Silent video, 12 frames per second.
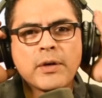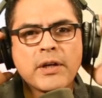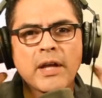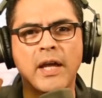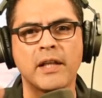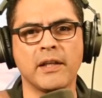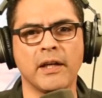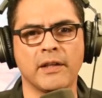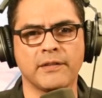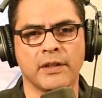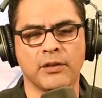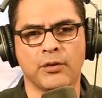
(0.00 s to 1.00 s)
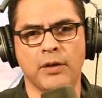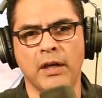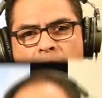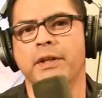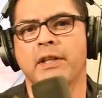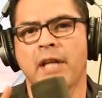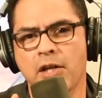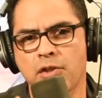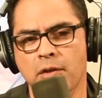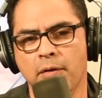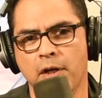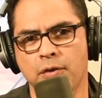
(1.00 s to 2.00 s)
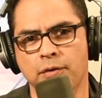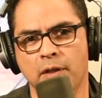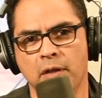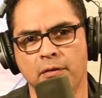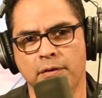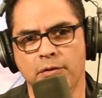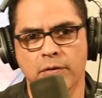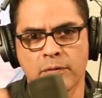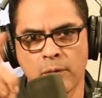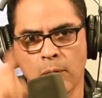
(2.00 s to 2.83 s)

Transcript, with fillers: Hernandez, and today, the next generation television.